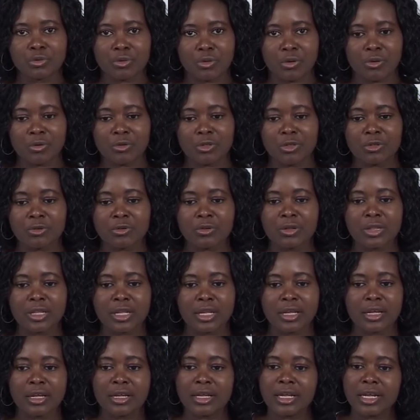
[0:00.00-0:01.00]
go through
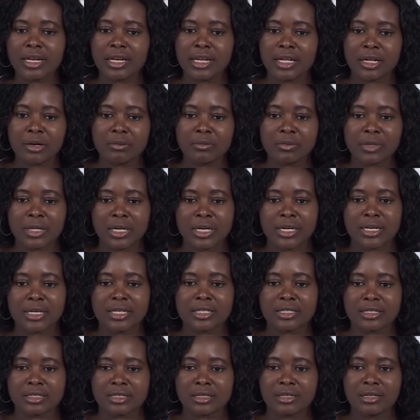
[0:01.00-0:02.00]
there and help
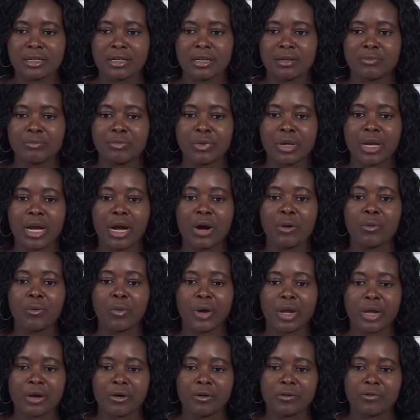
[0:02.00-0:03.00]
learners be
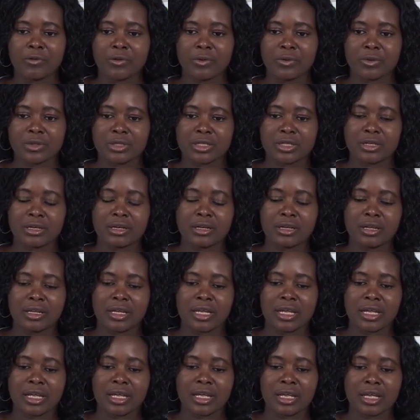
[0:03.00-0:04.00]
aware of those
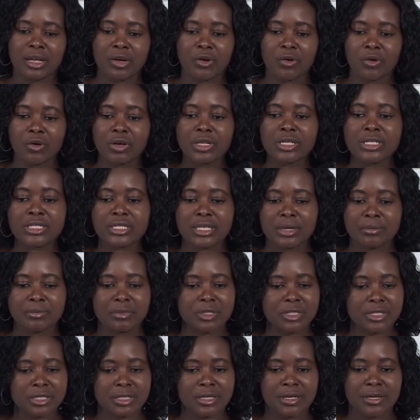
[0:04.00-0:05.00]
key
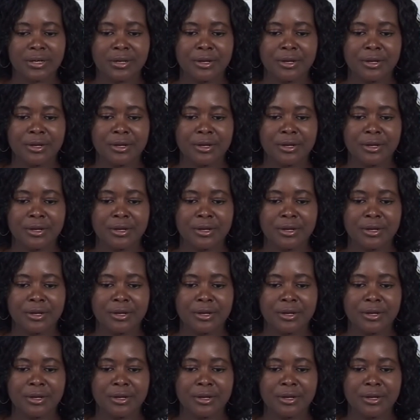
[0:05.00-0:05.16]
concepts.